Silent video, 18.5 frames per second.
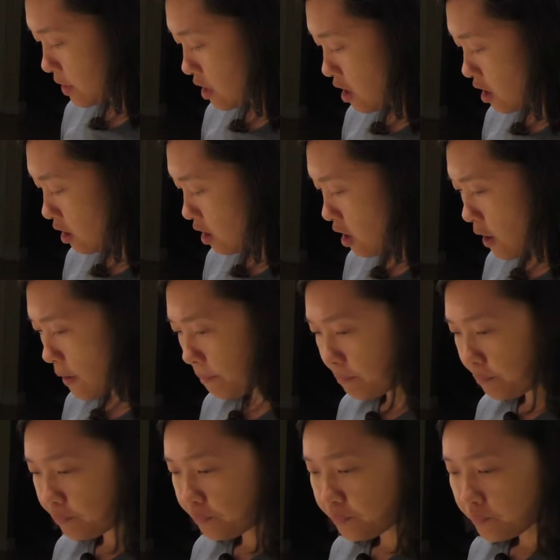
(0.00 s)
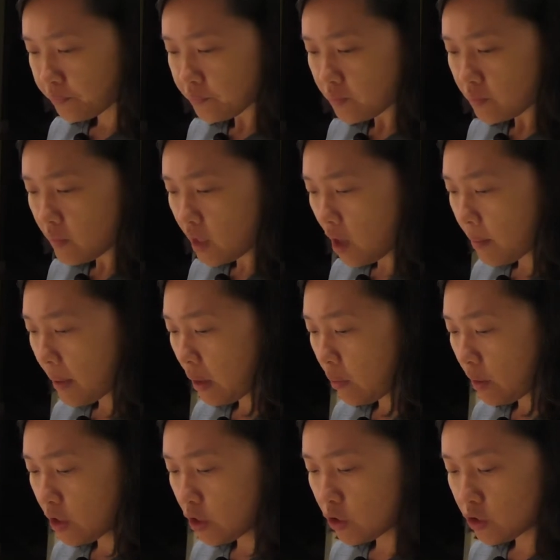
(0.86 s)
in Hong Kong.
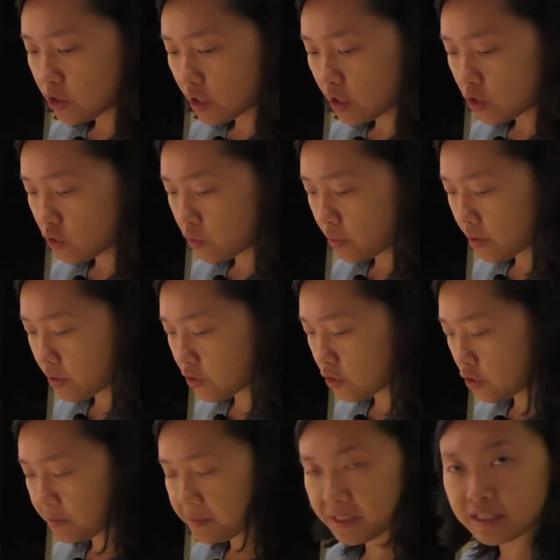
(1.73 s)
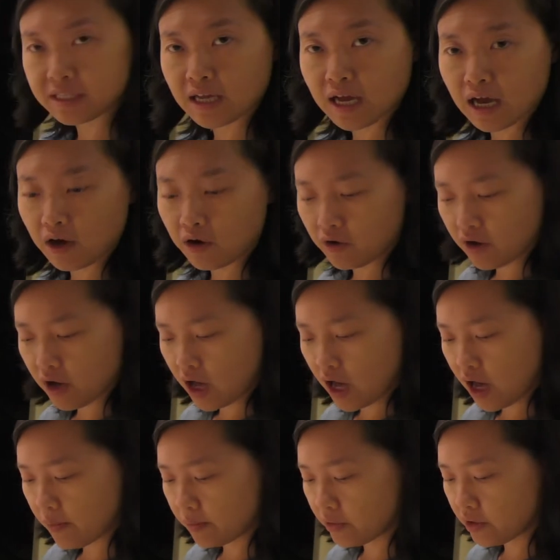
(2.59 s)
But we usually do it soup style.
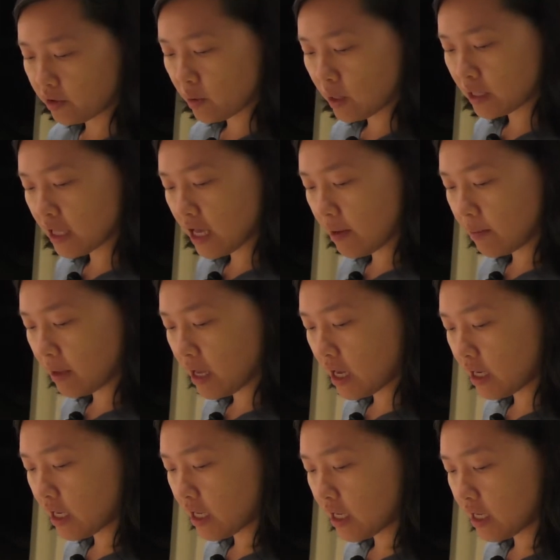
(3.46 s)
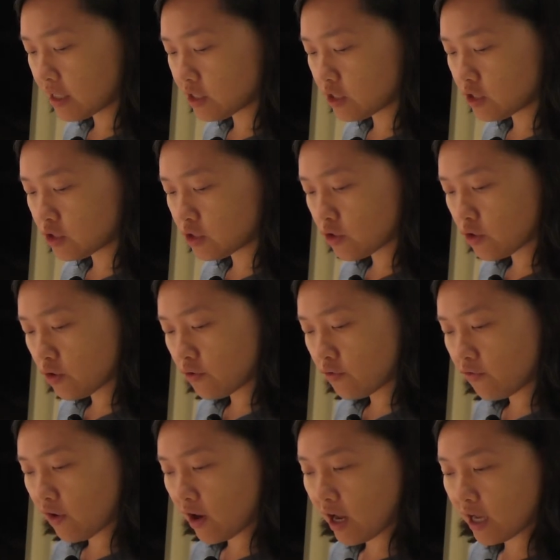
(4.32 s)
The one that I'm getting is
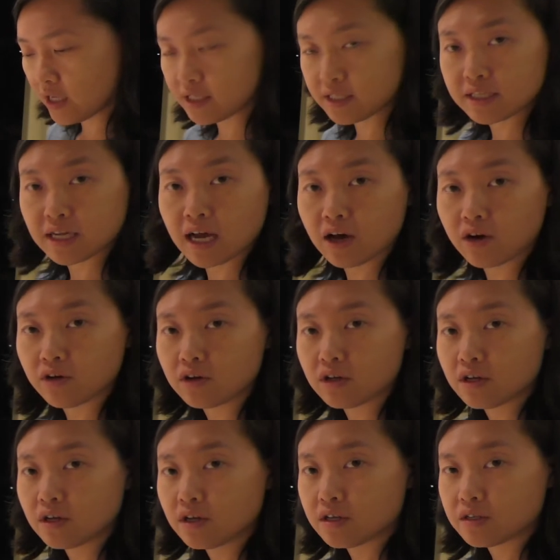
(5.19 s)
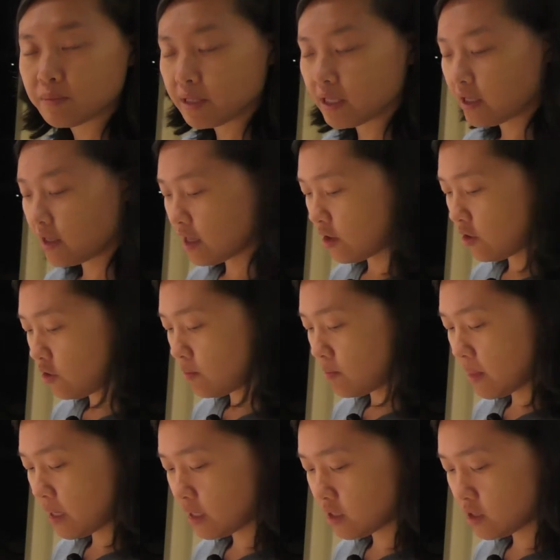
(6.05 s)
stir-fry style, meaning that you
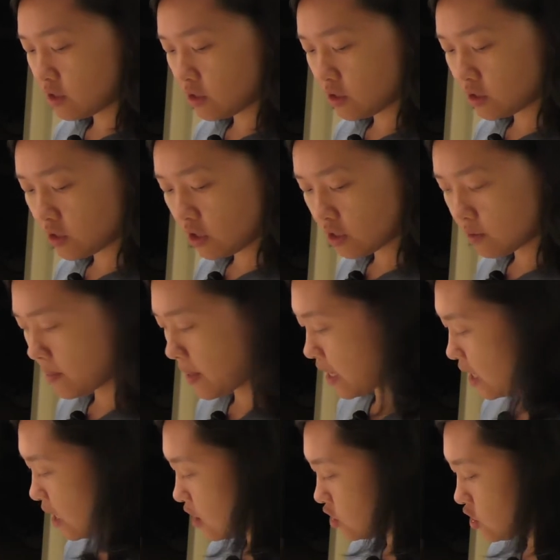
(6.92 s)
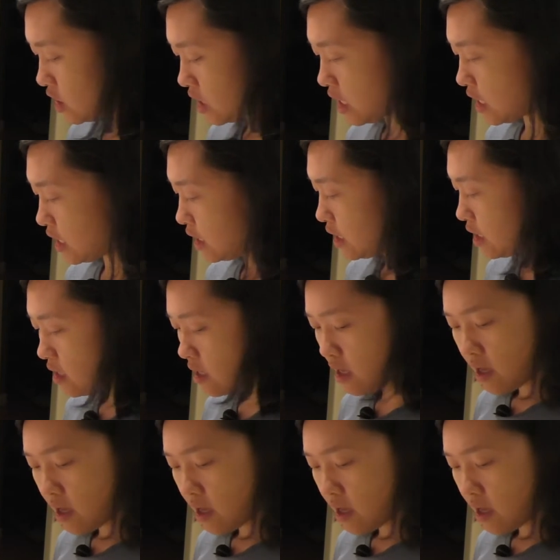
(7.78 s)
mix the sauce package in.